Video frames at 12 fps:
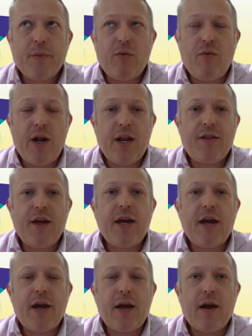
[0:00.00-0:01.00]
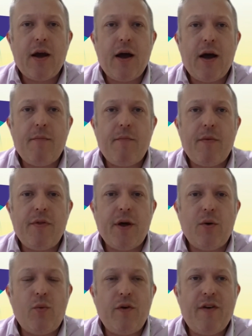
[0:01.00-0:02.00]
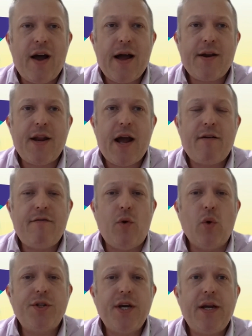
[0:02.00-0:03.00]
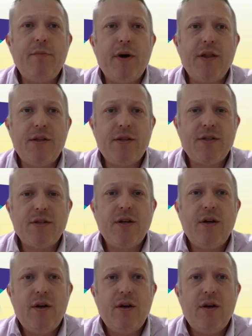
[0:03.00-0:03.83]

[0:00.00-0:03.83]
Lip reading: really thinking that we've had now 14 months